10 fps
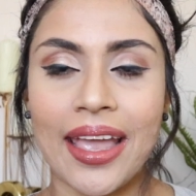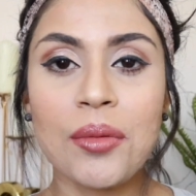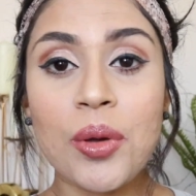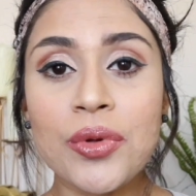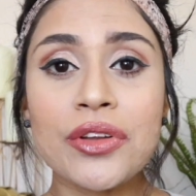
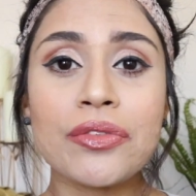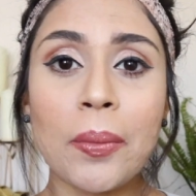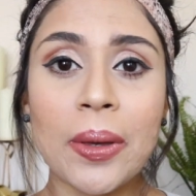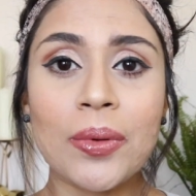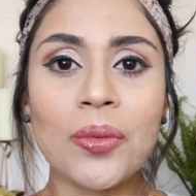Hey my
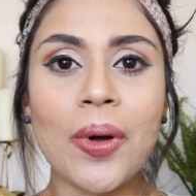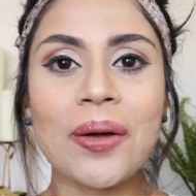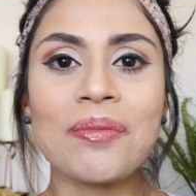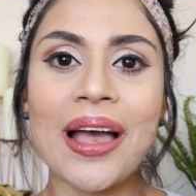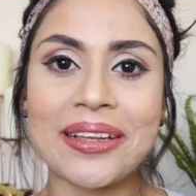beautiful people,
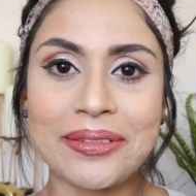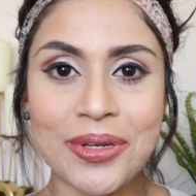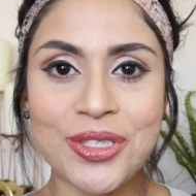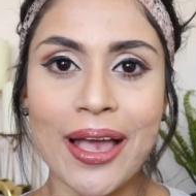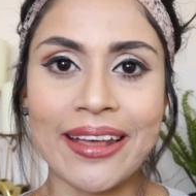welcome back to
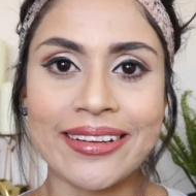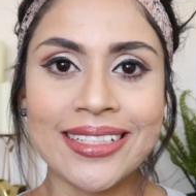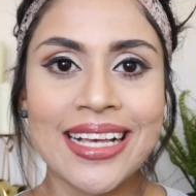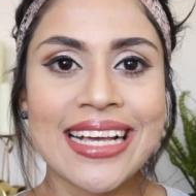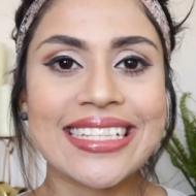my channel.